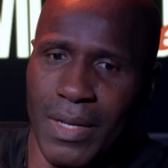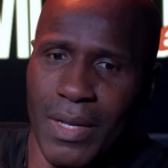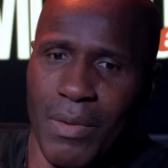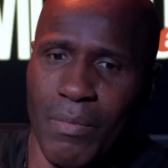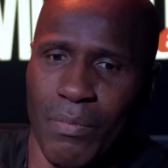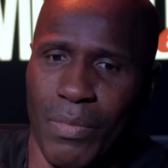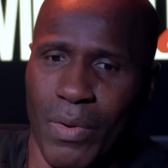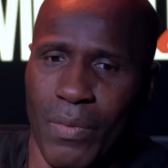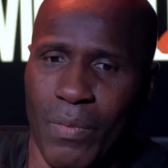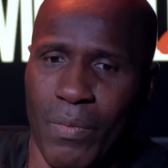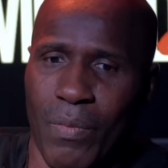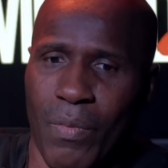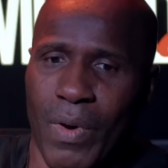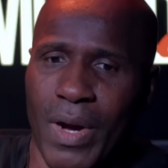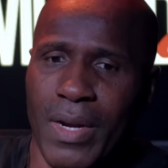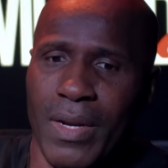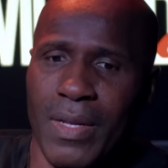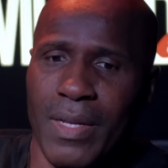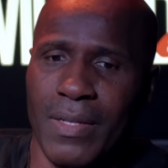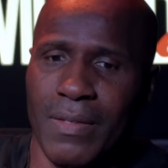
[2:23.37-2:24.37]
Mm-hmm. But
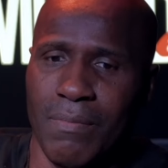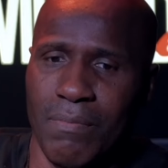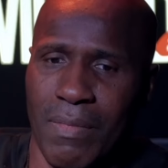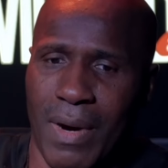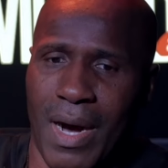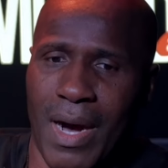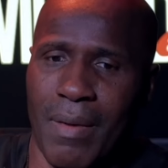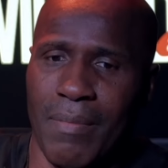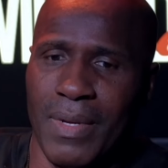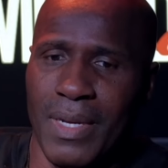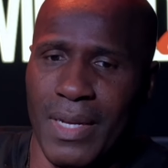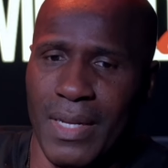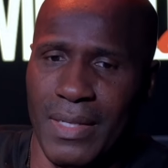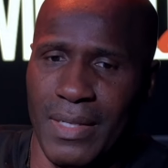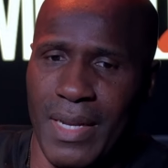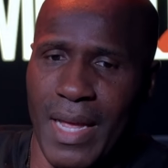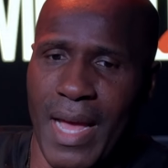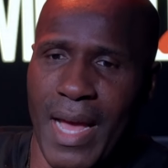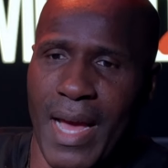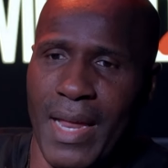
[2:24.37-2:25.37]
what is mama
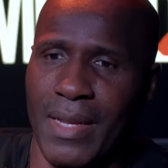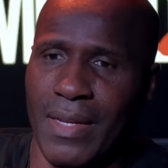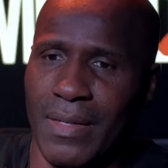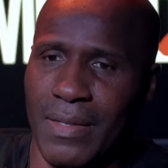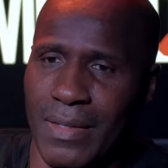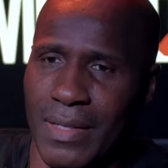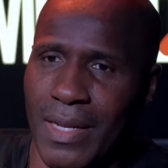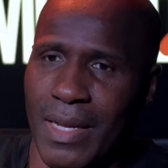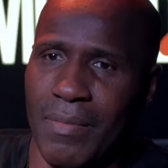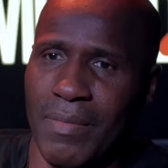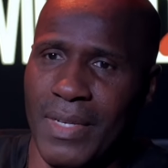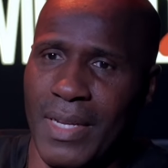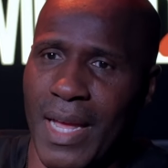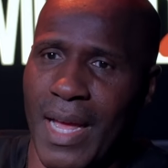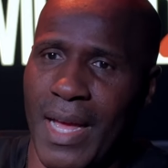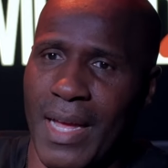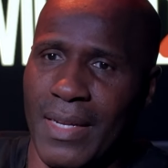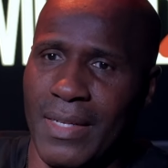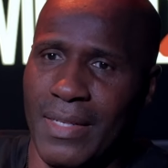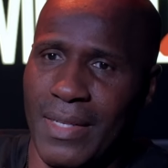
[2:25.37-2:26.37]
and daddy and
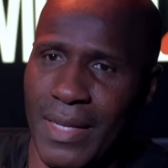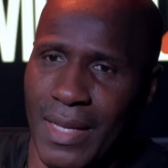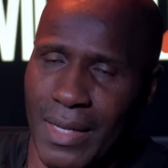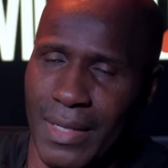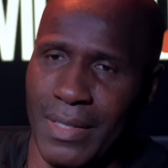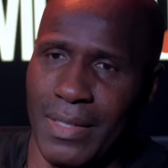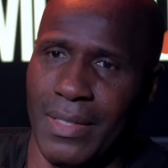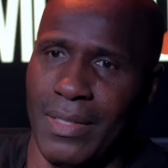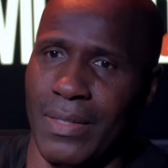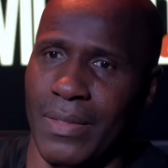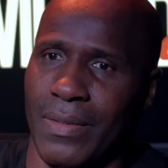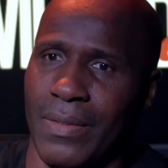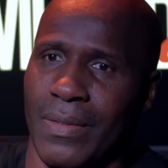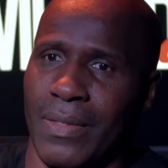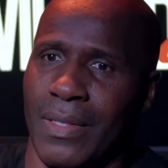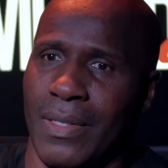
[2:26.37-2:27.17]
stepdad telling you